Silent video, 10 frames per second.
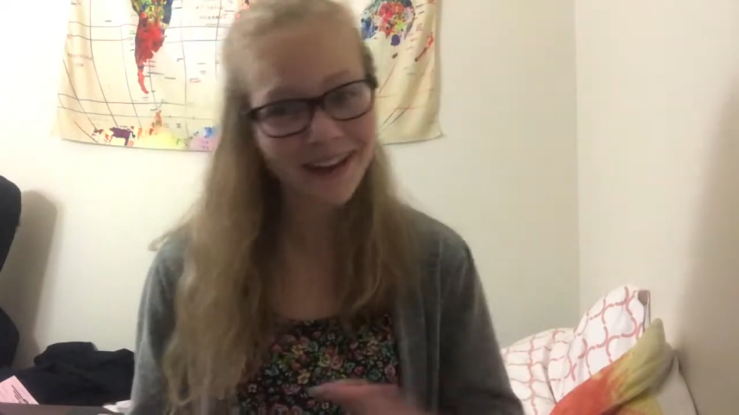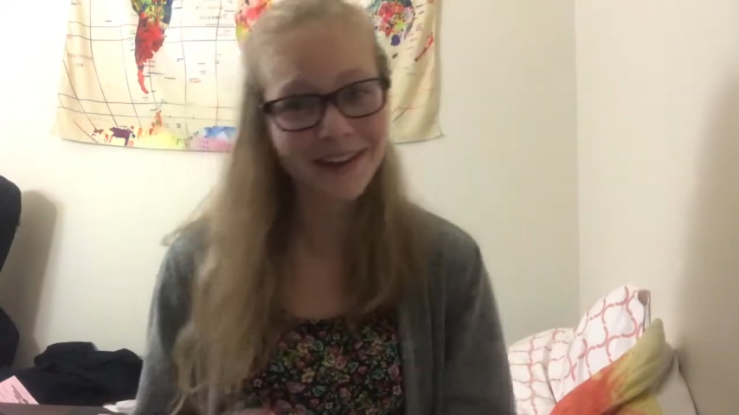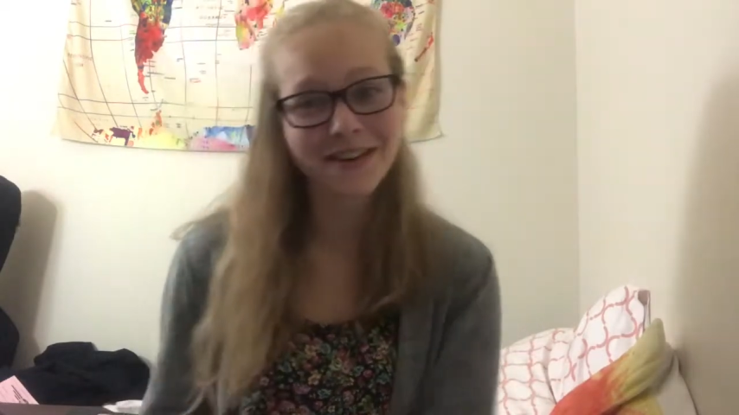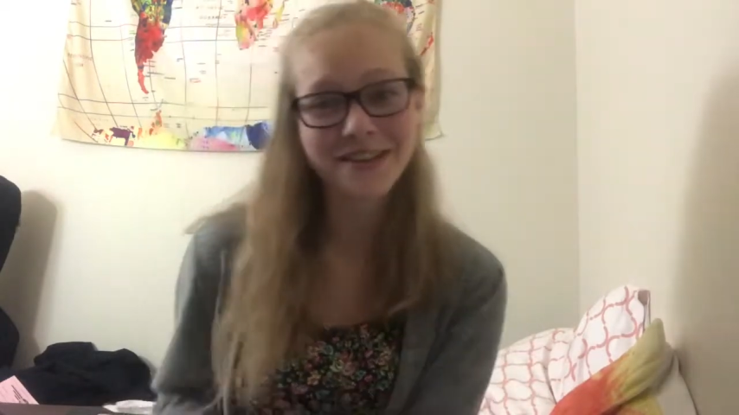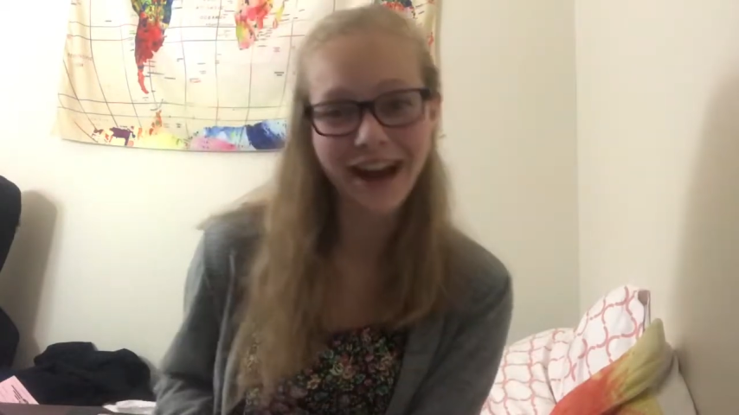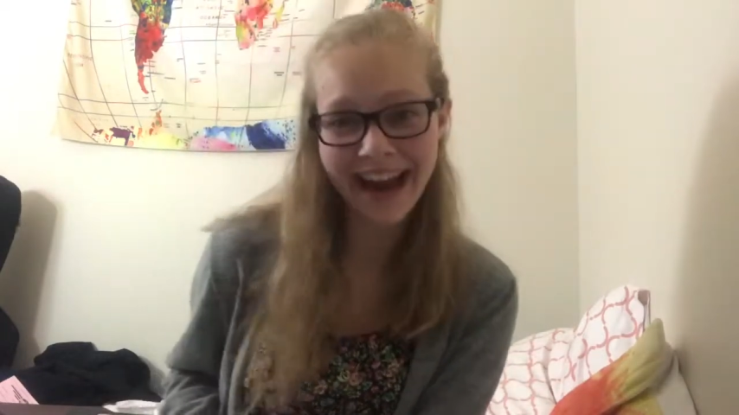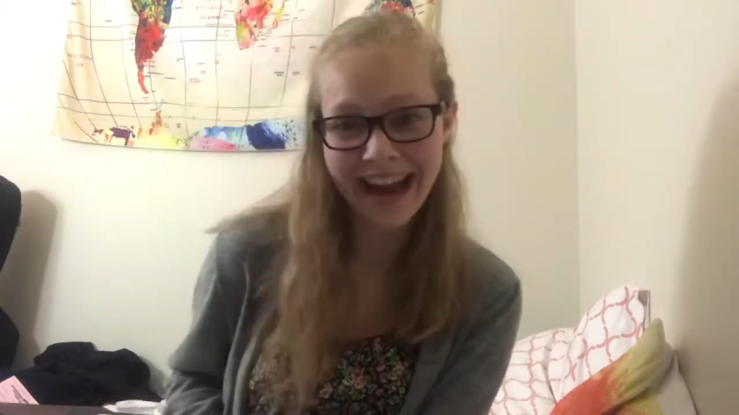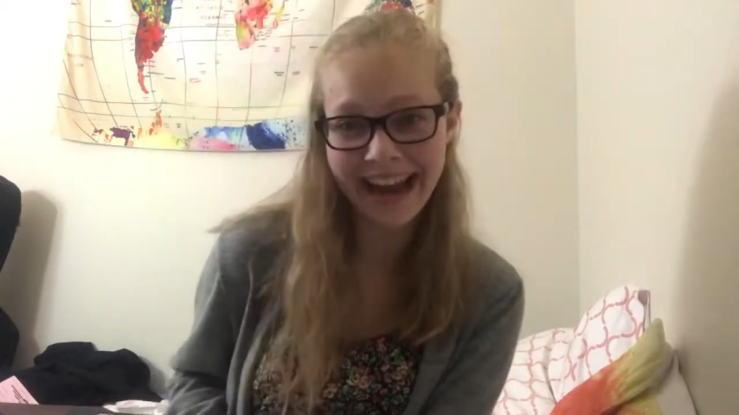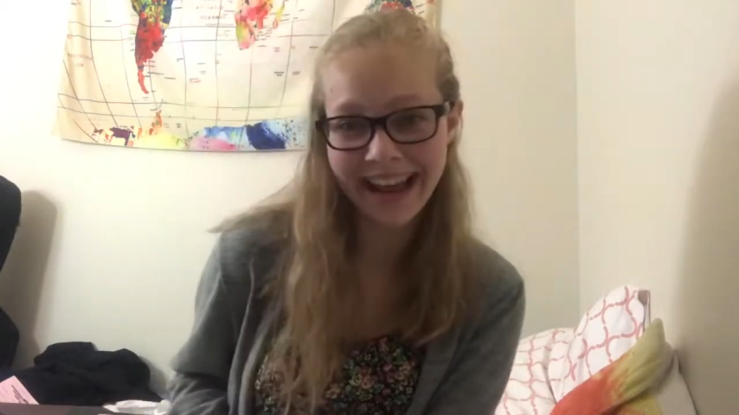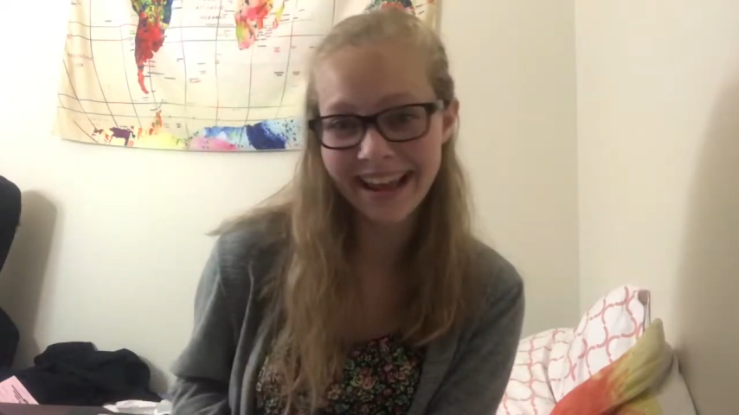
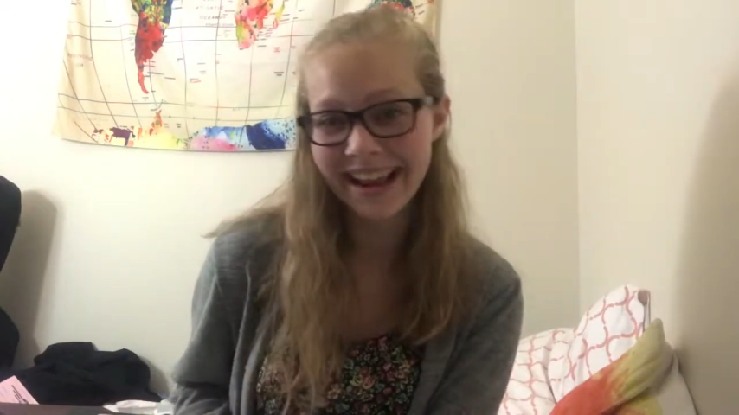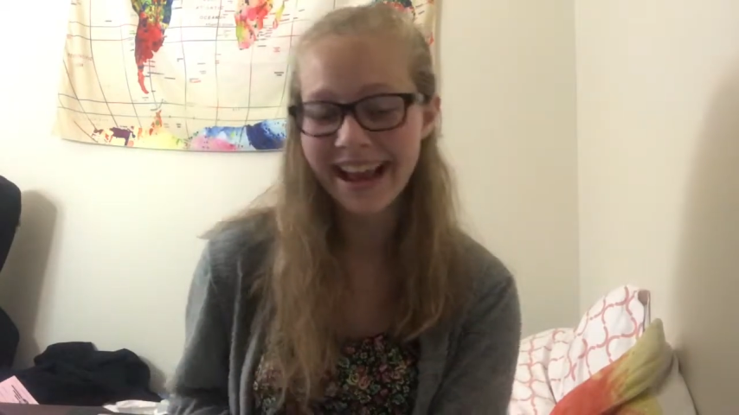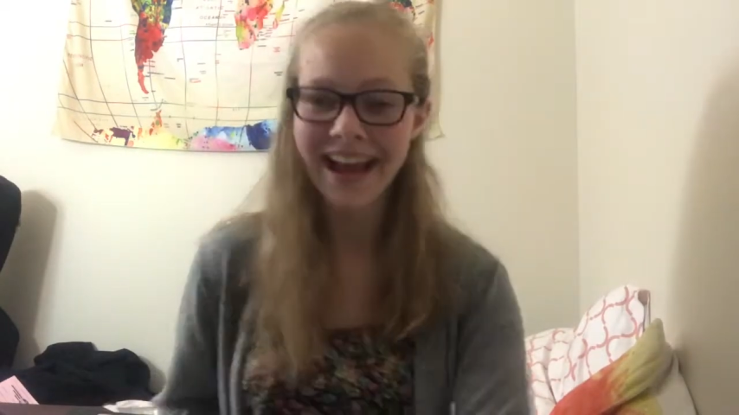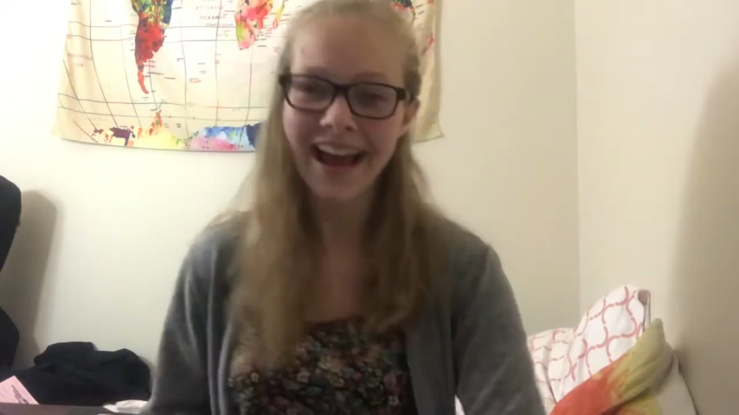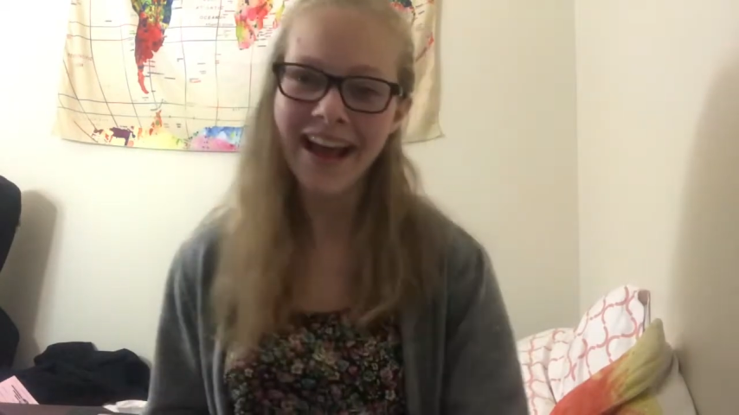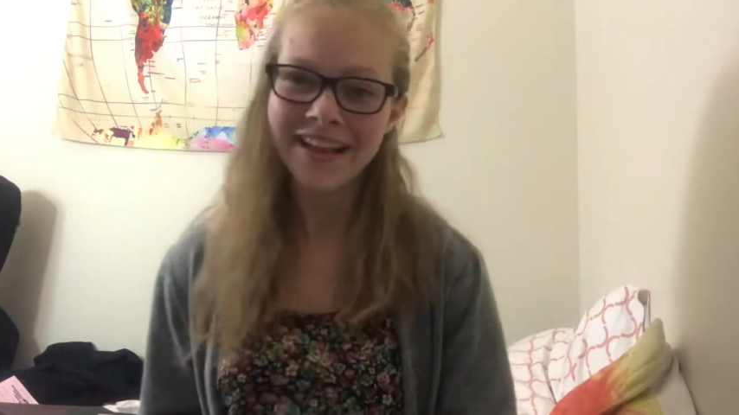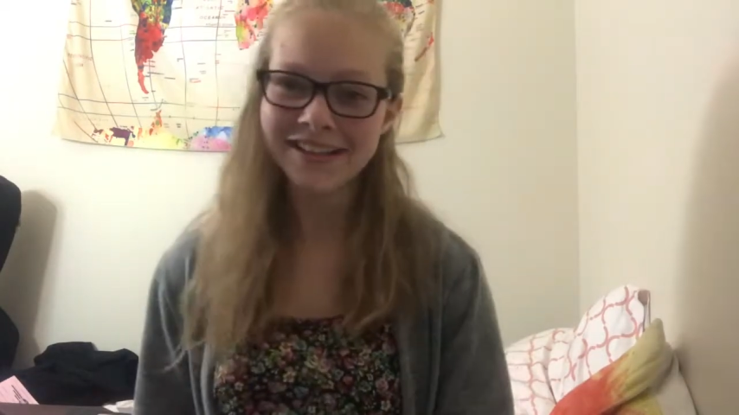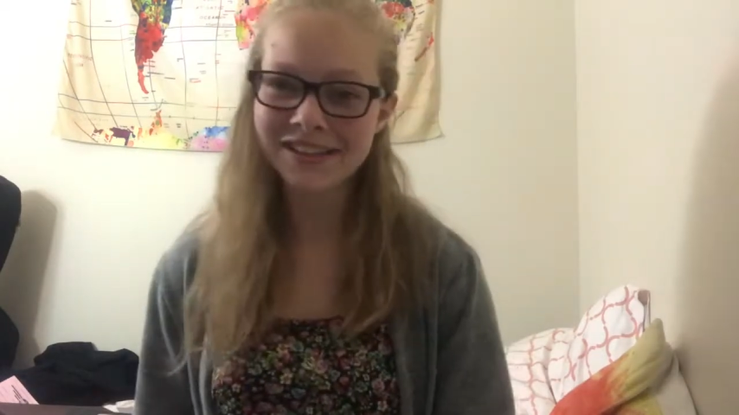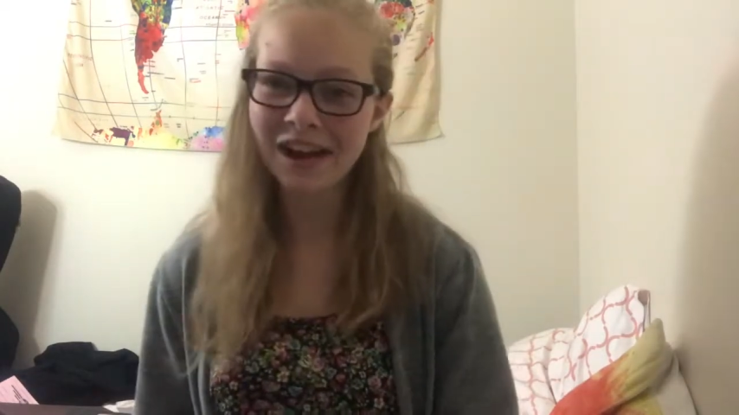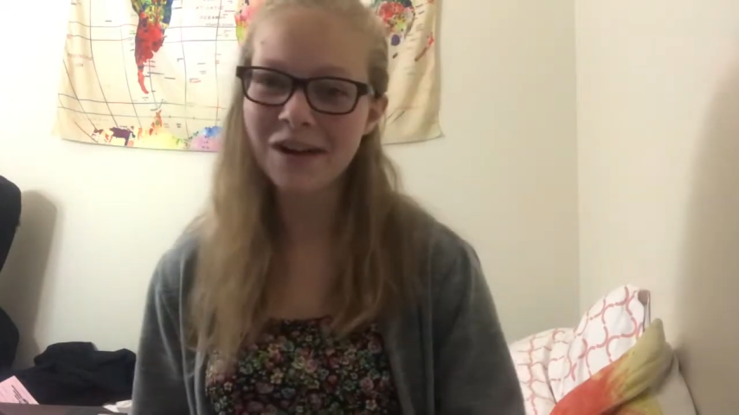great.
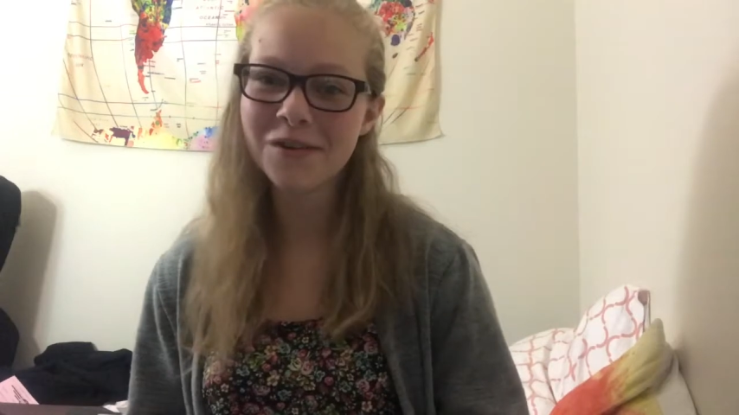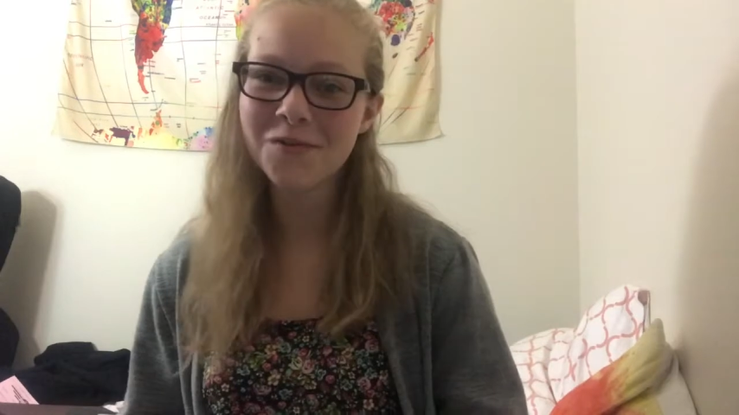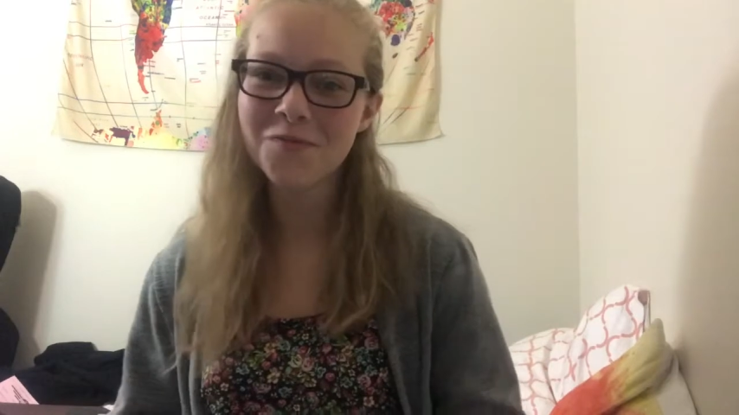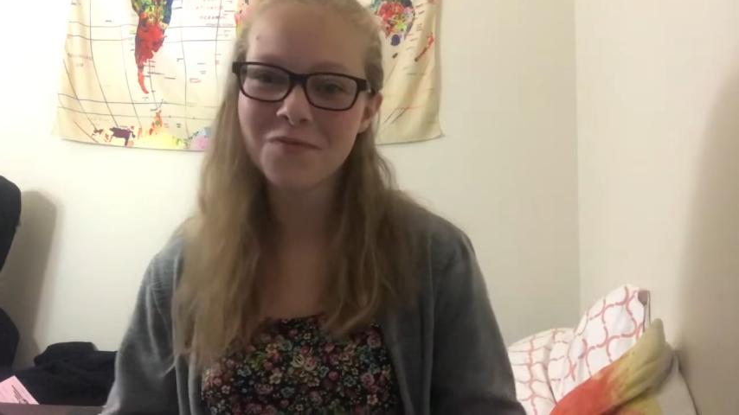So